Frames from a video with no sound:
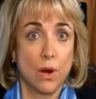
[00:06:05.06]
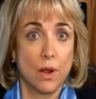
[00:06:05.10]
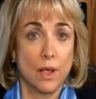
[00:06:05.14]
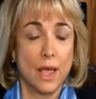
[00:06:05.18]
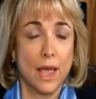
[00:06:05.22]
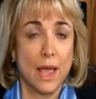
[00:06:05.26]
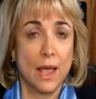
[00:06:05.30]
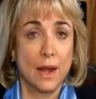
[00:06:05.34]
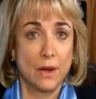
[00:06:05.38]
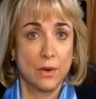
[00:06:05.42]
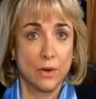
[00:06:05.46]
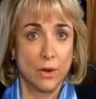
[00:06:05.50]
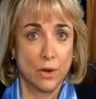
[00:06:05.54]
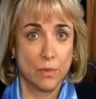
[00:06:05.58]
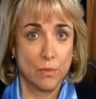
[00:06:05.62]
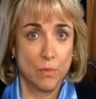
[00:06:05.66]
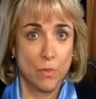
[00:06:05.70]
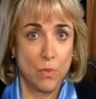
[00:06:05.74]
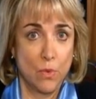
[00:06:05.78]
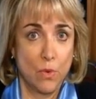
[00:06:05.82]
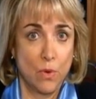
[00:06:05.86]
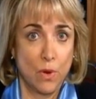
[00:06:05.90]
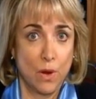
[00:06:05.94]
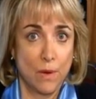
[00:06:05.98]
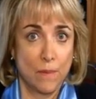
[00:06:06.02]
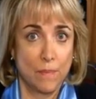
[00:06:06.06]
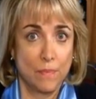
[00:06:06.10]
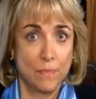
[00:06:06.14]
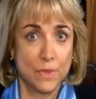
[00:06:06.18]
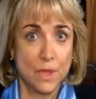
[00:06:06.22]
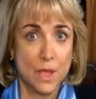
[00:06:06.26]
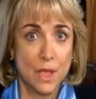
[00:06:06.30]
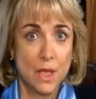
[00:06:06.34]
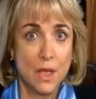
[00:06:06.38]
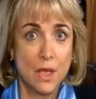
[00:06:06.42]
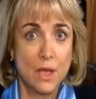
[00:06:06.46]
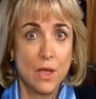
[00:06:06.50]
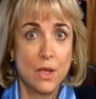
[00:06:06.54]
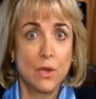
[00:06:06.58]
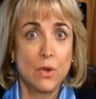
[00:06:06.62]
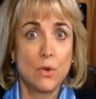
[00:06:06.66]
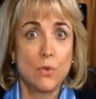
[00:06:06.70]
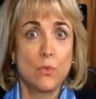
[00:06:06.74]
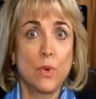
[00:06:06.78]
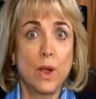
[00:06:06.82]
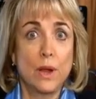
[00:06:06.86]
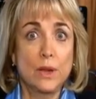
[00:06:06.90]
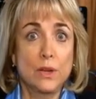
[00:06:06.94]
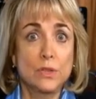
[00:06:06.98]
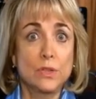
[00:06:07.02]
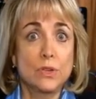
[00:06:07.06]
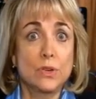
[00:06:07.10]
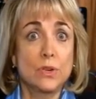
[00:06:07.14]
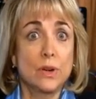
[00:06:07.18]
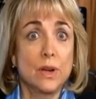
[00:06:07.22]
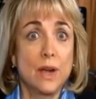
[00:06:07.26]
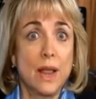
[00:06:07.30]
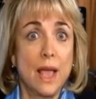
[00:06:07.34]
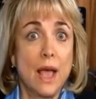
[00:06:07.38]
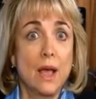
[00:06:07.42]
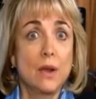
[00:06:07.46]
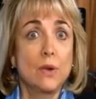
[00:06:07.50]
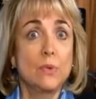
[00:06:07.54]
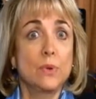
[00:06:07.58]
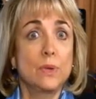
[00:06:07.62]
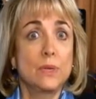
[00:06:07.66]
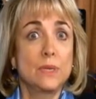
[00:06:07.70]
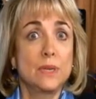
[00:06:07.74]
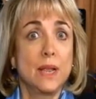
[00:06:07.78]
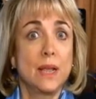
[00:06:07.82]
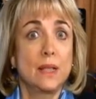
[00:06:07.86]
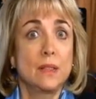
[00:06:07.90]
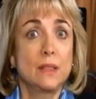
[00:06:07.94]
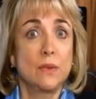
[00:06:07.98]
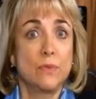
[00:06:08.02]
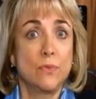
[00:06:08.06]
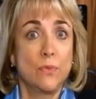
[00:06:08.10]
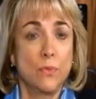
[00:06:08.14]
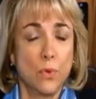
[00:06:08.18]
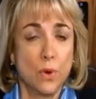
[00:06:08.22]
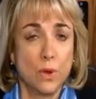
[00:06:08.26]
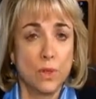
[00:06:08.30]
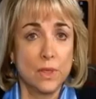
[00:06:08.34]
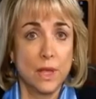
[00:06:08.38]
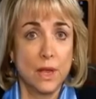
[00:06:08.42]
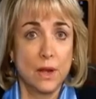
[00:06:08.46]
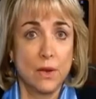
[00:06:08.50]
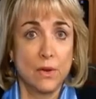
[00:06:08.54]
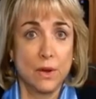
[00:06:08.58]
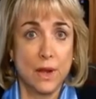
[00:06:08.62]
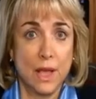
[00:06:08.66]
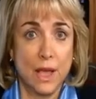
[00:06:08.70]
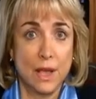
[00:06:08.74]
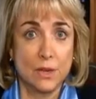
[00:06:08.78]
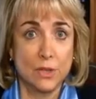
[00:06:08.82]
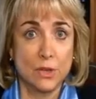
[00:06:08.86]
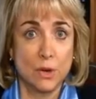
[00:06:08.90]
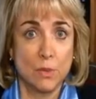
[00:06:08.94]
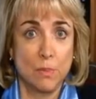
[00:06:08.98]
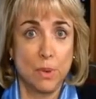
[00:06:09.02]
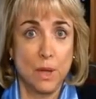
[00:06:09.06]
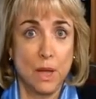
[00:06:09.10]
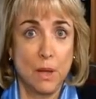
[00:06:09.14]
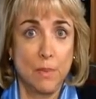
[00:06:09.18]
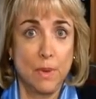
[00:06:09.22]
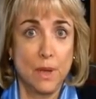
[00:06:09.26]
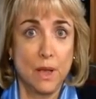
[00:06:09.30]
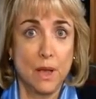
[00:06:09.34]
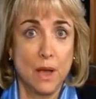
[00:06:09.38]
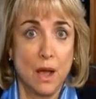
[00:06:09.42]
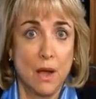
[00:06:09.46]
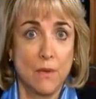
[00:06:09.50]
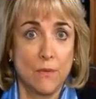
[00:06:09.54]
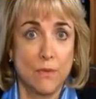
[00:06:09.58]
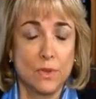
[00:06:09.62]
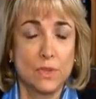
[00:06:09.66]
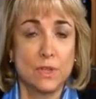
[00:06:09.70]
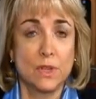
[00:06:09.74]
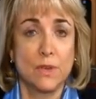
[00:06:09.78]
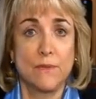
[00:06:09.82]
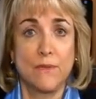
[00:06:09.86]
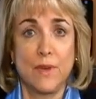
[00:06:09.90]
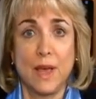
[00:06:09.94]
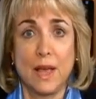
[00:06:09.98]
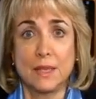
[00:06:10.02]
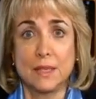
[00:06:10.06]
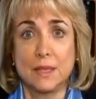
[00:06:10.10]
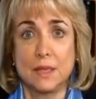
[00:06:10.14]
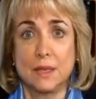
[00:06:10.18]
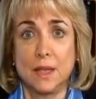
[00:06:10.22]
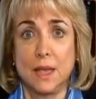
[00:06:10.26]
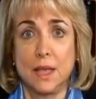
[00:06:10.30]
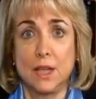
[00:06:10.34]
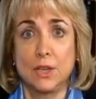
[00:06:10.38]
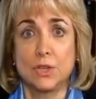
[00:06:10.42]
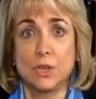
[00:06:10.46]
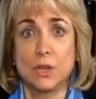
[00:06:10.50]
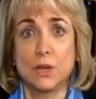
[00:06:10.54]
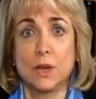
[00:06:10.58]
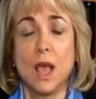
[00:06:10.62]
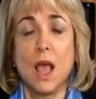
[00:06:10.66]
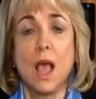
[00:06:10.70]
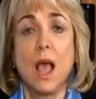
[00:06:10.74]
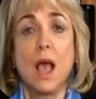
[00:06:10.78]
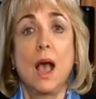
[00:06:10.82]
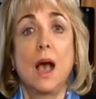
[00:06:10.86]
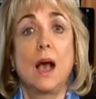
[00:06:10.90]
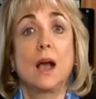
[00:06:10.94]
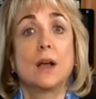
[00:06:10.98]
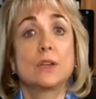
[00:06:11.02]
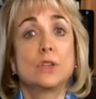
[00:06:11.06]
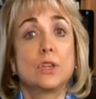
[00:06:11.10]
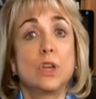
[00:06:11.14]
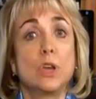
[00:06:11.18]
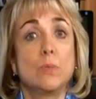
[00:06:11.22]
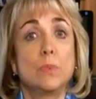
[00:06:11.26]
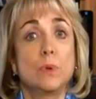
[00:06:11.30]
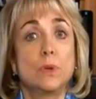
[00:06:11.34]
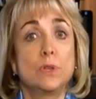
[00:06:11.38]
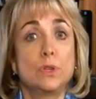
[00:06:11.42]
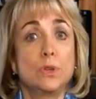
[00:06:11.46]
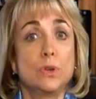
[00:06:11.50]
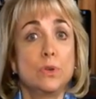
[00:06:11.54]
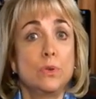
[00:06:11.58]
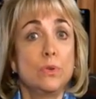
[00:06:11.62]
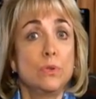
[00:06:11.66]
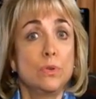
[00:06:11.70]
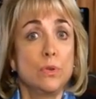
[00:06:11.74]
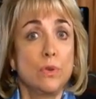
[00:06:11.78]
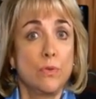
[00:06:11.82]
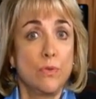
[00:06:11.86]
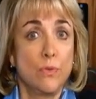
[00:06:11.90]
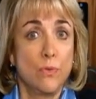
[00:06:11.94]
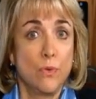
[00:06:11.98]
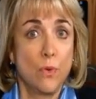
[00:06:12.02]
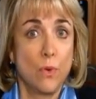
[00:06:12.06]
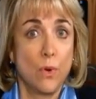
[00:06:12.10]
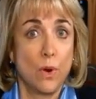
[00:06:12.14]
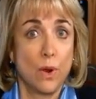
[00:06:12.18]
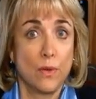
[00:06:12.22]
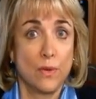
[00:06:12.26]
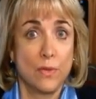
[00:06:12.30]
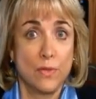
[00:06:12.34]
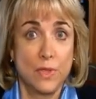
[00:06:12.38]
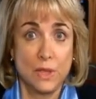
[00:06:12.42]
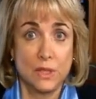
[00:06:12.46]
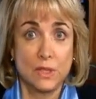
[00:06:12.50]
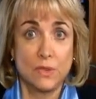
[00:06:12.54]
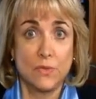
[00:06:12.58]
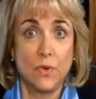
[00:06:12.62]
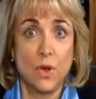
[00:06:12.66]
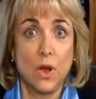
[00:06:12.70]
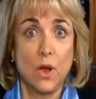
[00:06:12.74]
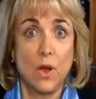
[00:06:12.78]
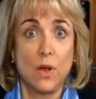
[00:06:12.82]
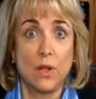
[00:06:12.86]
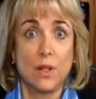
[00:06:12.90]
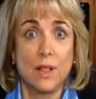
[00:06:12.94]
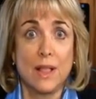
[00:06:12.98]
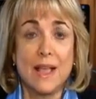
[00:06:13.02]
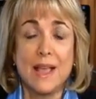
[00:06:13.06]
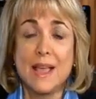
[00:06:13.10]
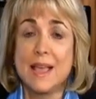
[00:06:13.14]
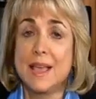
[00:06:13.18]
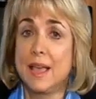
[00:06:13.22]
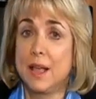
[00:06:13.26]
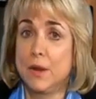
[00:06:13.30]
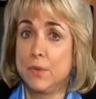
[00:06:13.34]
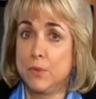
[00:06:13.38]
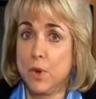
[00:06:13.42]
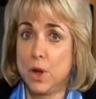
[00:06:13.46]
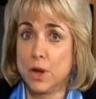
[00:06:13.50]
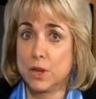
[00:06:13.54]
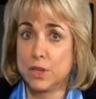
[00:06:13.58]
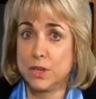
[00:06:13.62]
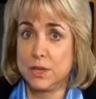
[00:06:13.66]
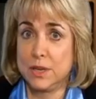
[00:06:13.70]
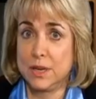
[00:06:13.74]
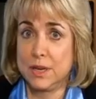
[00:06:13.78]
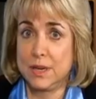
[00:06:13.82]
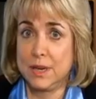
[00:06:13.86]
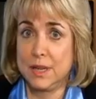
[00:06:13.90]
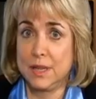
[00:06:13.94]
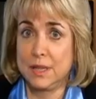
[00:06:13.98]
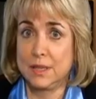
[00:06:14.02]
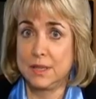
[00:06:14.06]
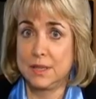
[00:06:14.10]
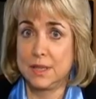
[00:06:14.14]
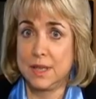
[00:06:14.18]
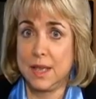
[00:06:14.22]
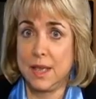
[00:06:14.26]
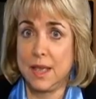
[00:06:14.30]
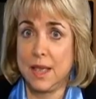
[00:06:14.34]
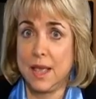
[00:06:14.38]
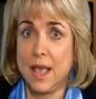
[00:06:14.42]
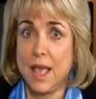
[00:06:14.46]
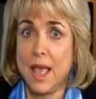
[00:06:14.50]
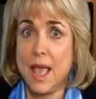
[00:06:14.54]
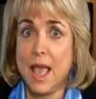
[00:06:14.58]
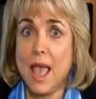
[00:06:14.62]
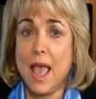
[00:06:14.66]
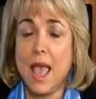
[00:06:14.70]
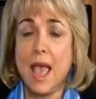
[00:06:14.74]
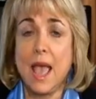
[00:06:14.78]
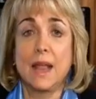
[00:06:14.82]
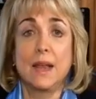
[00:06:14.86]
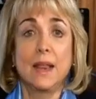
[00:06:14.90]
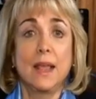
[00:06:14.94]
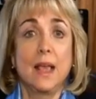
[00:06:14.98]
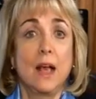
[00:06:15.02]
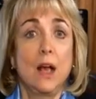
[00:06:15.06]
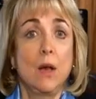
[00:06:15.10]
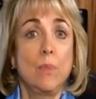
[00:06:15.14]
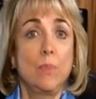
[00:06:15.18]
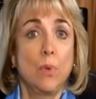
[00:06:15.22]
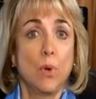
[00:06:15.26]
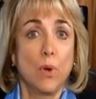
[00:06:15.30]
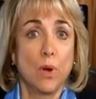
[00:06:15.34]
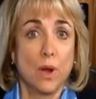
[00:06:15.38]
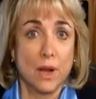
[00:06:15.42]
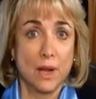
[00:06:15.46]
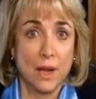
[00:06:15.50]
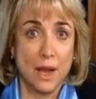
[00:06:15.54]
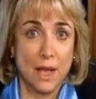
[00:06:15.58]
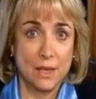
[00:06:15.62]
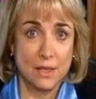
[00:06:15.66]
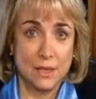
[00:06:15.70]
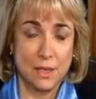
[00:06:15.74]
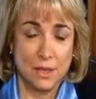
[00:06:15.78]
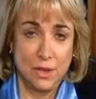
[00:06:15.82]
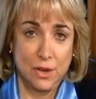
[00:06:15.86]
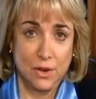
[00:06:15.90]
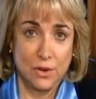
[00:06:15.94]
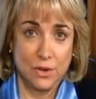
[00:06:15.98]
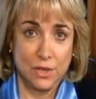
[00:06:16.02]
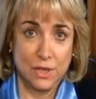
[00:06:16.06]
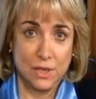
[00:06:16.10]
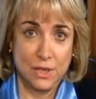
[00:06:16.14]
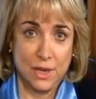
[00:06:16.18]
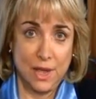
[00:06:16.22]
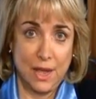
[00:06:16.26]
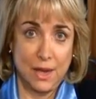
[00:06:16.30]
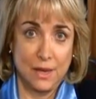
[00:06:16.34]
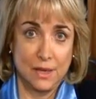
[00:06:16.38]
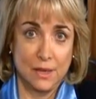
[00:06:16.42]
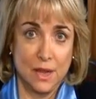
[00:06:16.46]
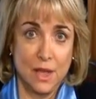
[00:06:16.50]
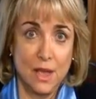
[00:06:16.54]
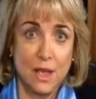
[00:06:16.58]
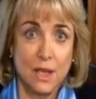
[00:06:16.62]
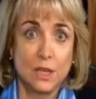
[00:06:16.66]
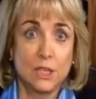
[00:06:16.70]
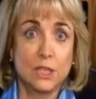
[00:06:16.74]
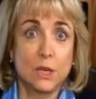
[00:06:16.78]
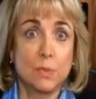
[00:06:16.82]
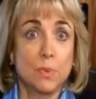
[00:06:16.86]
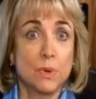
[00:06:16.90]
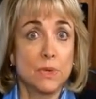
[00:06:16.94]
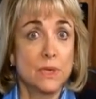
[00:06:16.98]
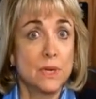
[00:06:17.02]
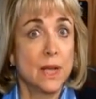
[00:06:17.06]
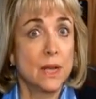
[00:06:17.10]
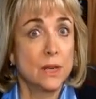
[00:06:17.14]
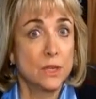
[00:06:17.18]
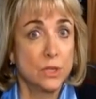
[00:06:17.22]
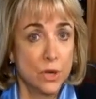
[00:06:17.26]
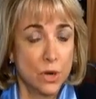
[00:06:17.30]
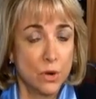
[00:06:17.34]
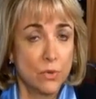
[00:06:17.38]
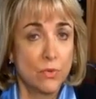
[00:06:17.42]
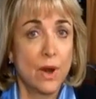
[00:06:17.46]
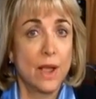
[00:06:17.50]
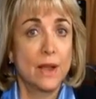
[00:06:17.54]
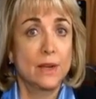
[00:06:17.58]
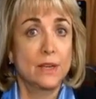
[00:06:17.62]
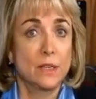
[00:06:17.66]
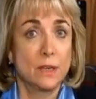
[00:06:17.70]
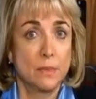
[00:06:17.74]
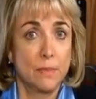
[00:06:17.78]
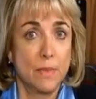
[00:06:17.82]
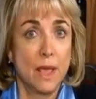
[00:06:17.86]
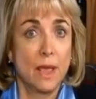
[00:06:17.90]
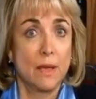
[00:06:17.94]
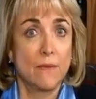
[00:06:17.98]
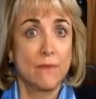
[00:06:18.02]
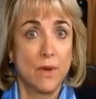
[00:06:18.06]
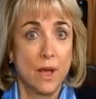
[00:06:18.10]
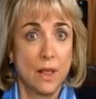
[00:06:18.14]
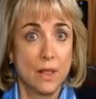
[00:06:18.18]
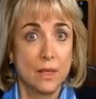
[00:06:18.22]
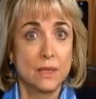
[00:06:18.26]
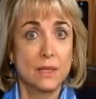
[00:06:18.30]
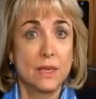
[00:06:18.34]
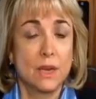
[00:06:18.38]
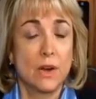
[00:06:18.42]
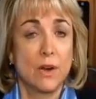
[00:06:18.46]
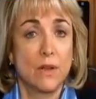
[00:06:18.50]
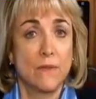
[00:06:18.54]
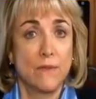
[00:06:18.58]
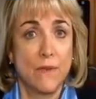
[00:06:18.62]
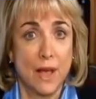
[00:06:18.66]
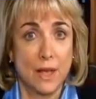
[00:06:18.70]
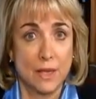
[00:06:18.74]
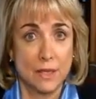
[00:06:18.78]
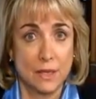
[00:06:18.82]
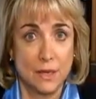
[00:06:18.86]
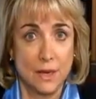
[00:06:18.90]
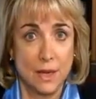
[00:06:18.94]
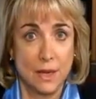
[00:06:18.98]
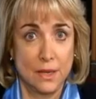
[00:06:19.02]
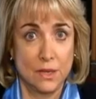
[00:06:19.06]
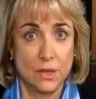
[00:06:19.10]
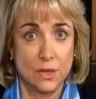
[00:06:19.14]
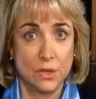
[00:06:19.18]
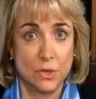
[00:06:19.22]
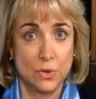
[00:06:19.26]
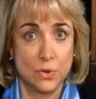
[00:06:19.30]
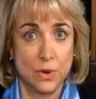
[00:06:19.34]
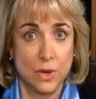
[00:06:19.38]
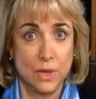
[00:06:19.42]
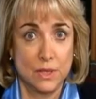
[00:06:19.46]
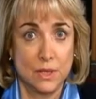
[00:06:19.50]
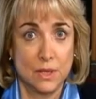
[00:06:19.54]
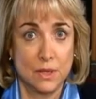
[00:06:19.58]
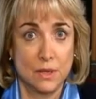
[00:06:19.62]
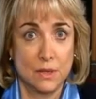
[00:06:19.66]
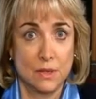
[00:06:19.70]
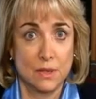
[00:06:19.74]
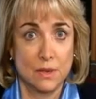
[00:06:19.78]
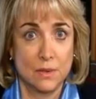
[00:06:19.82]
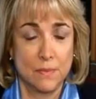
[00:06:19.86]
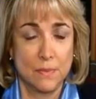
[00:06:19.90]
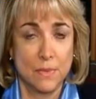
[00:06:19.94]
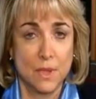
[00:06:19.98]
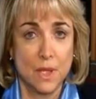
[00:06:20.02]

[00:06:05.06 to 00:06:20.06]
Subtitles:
and learn more. Register now to attend the 4th International Public Conference on Vaccination, October 2 through 4 this fall in Washington, D.C., and help organize in your state to protect your right to make voluntary vaccination choices.